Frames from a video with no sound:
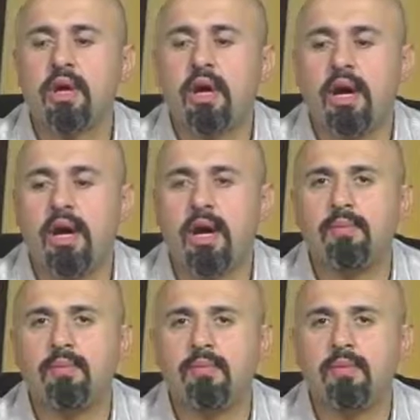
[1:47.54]

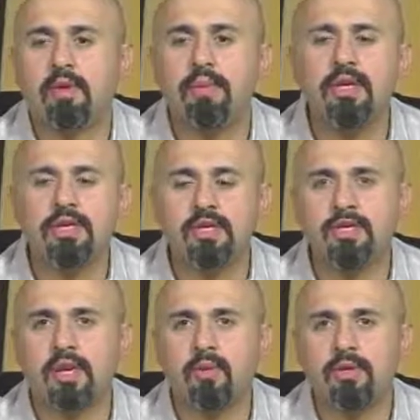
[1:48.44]
Um, let me just
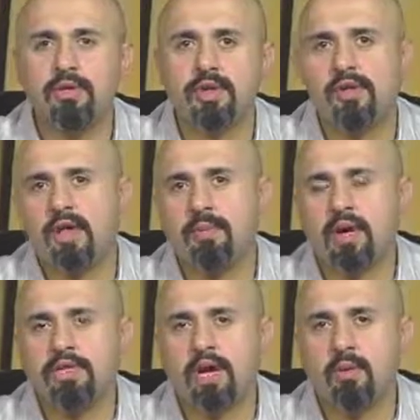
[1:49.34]
suggest what you just said
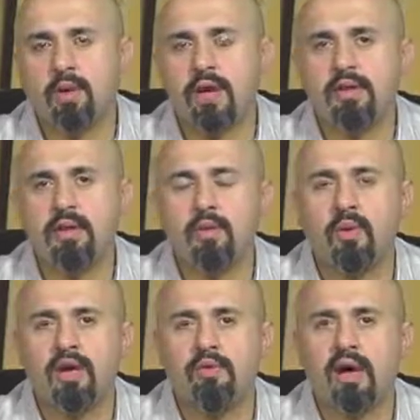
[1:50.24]
about John 1, 19,
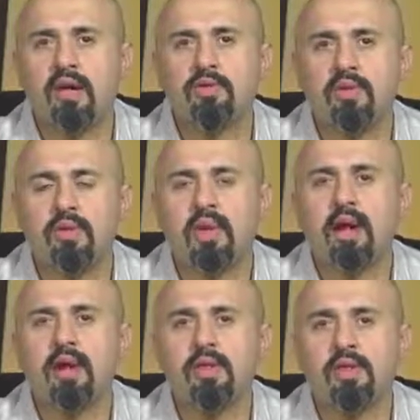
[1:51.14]
25.
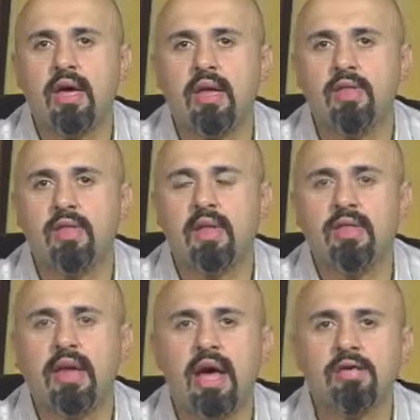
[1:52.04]
There it says that
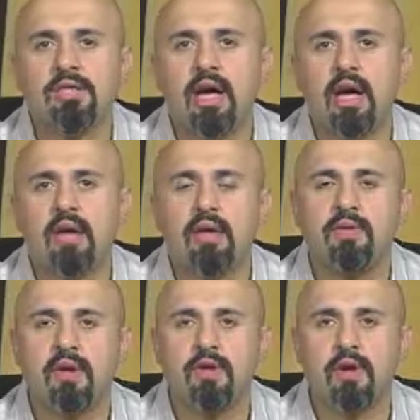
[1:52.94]
they asked John if
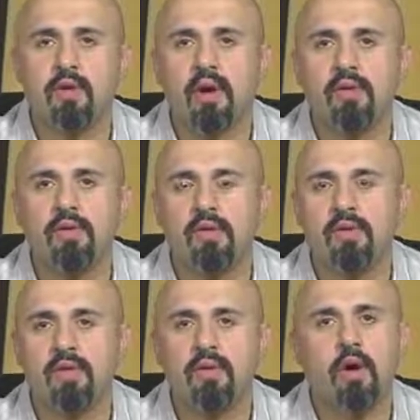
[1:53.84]
he's the Christ. He
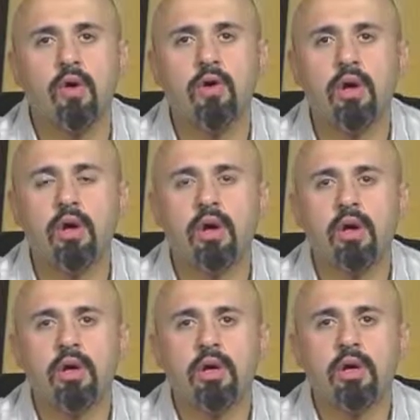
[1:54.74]
says no.
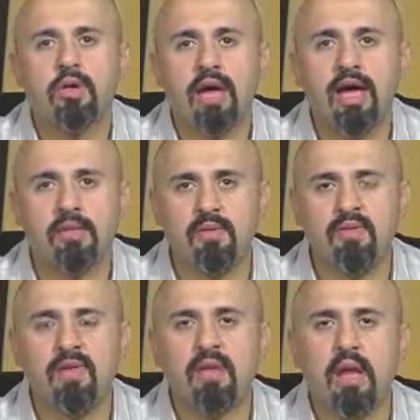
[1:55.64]
You know, they asked him if
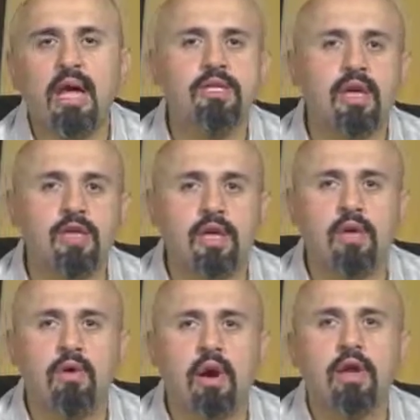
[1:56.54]
he's Elijah. He said,
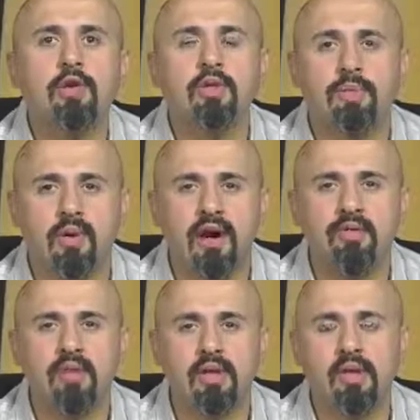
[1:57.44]
No. Are you the
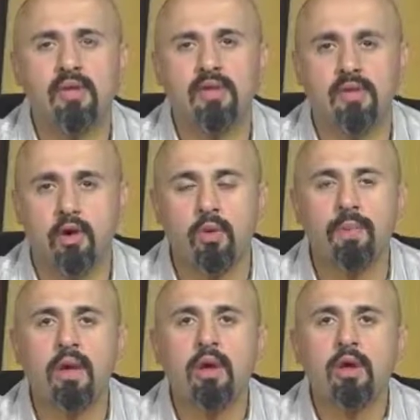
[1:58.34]
prophet? He says, No.
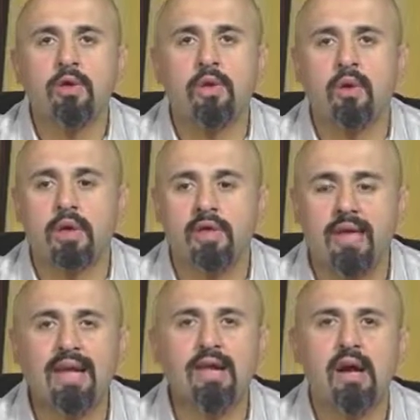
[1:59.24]
So, in
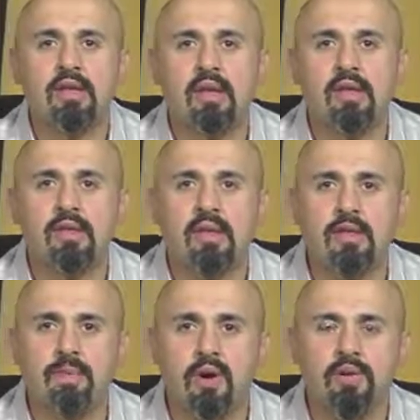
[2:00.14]
that context, these
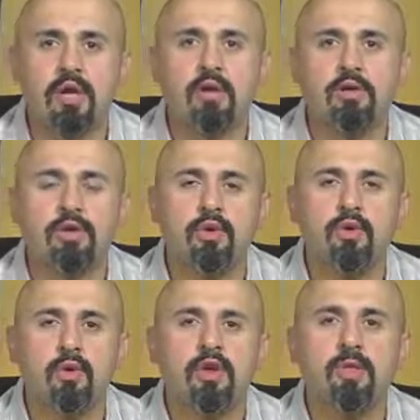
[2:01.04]
particular Jews
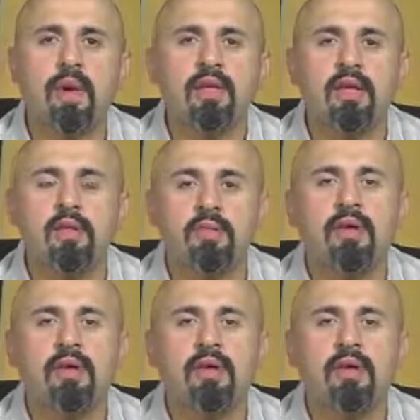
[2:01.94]
were expecting three